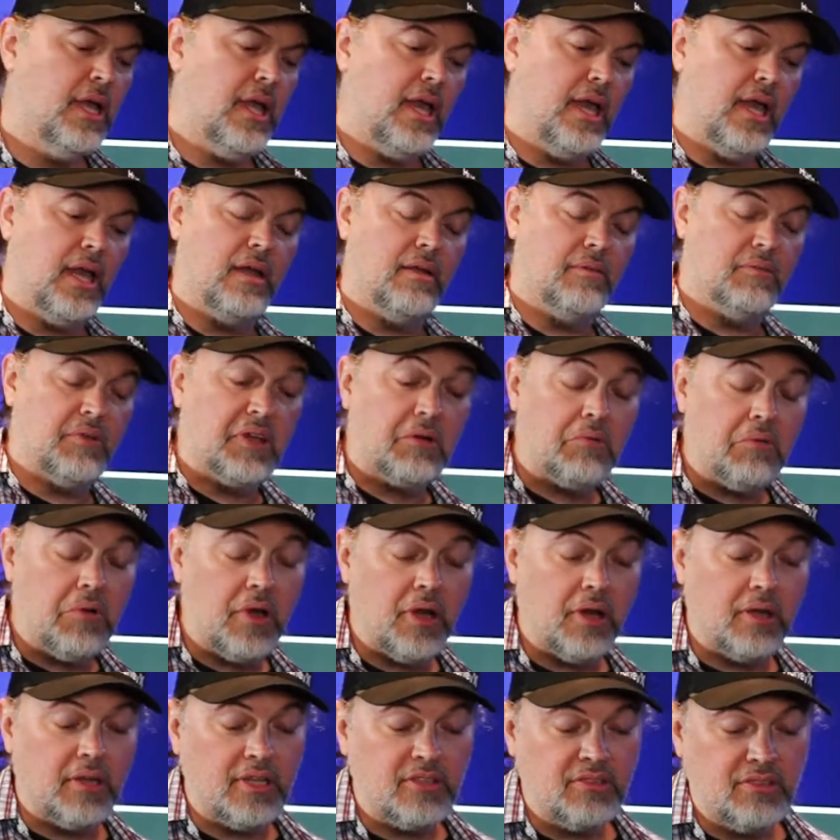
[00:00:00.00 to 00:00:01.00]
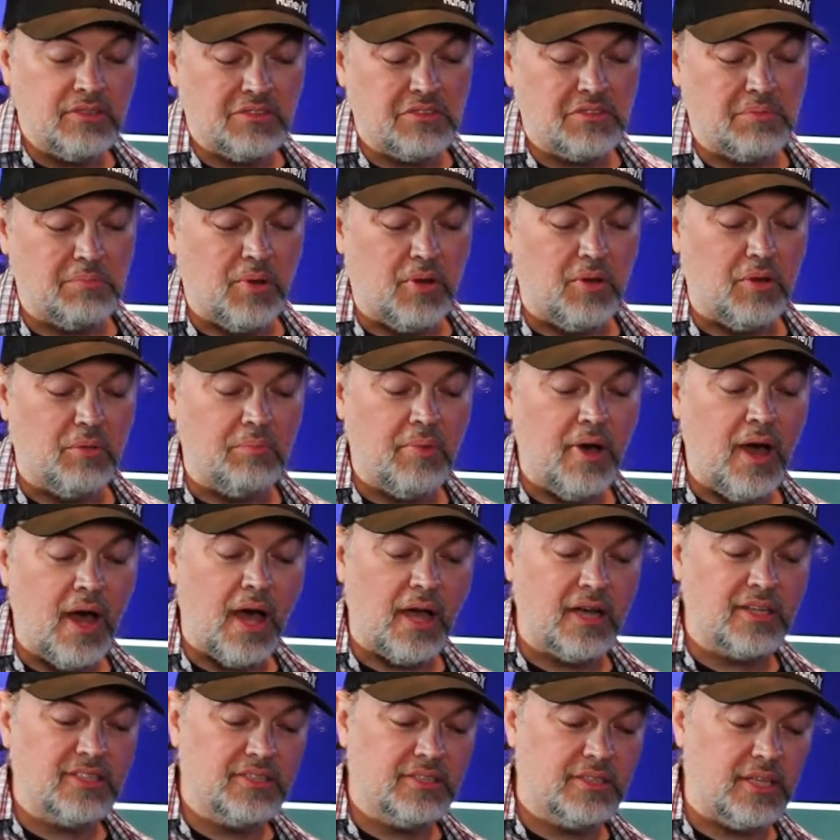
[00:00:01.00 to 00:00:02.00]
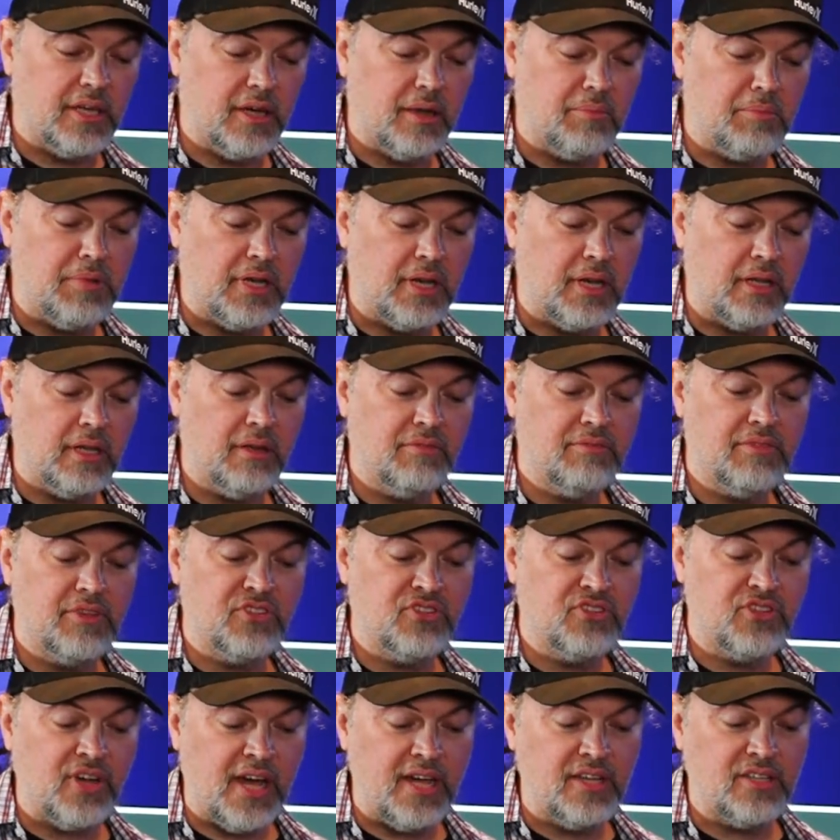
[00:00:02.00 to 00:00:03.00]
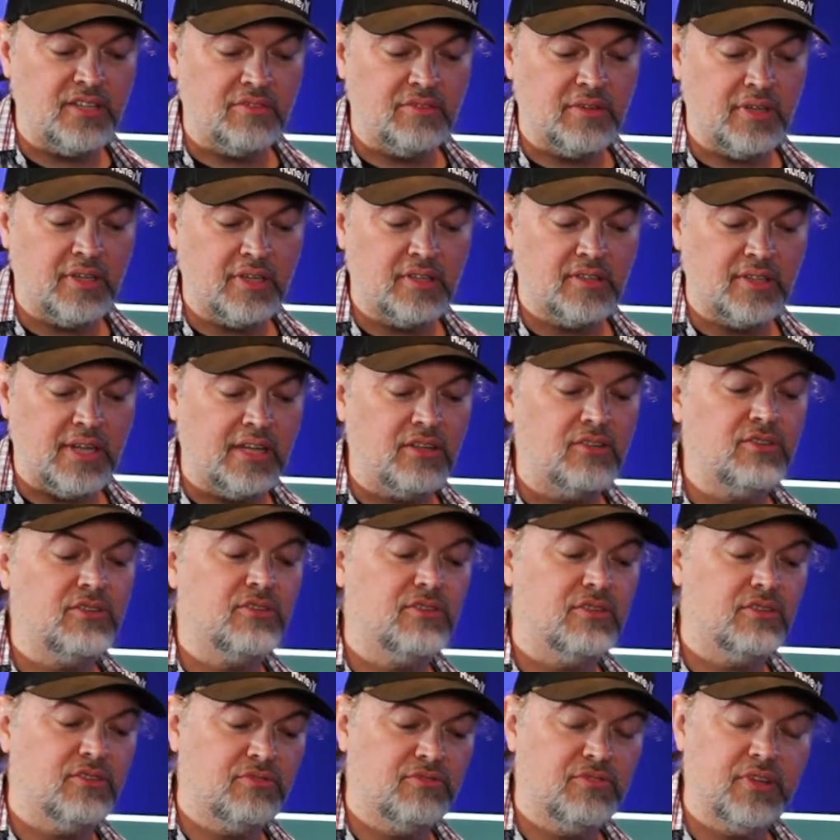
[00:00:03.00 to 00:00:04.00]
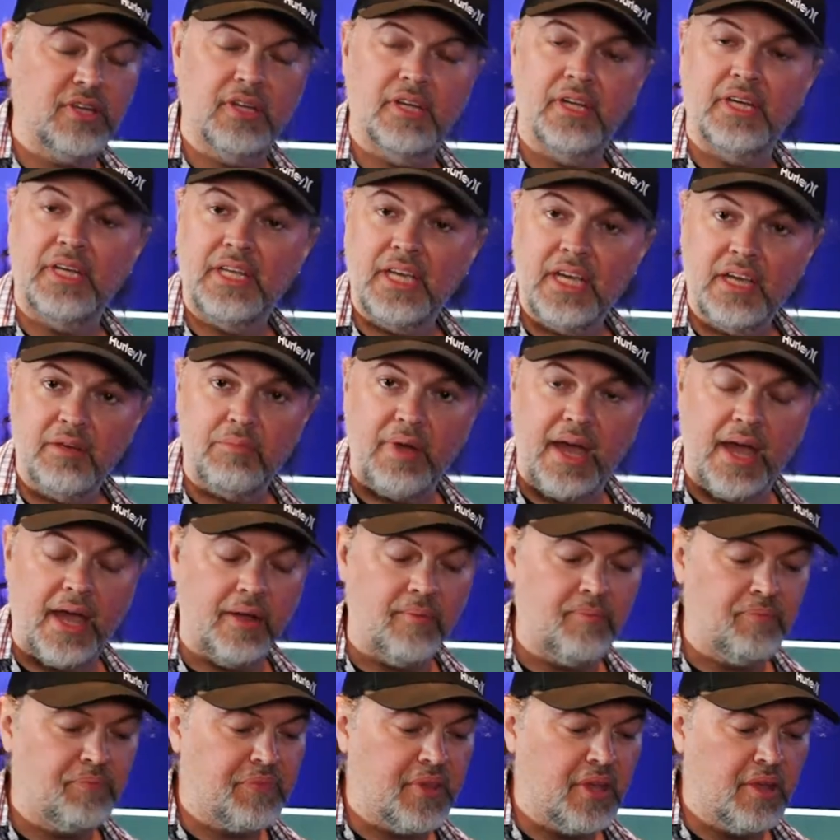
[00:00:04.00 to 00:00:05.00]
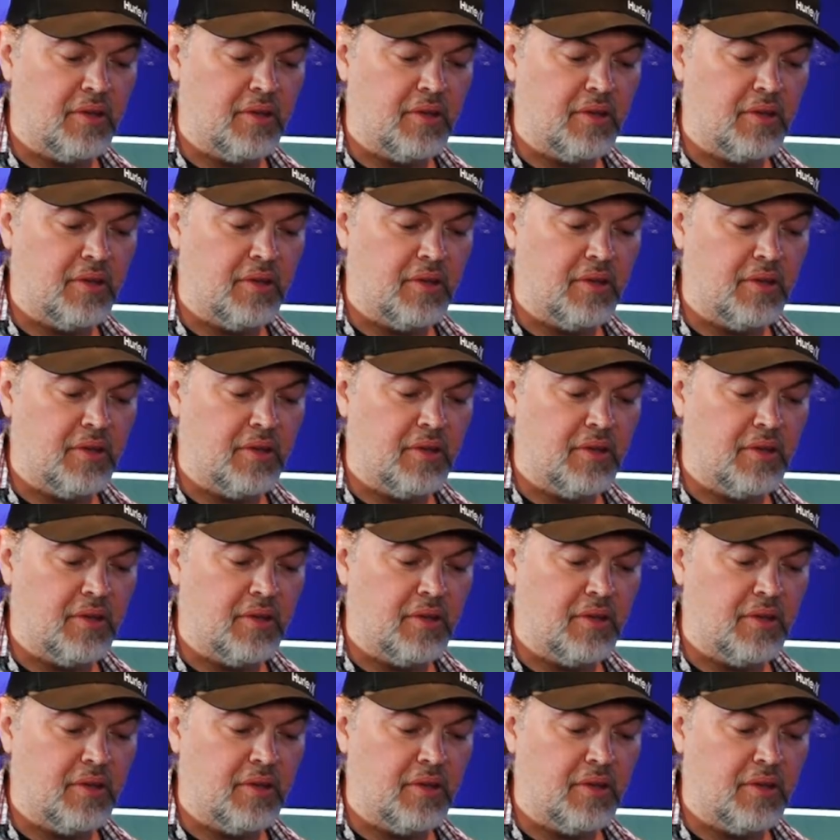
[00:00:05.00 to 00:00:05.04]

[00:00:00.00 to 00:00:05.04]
and I'm like, wow, that's a small box. I mean, I love the size of it because that'll just fit in a gig bag.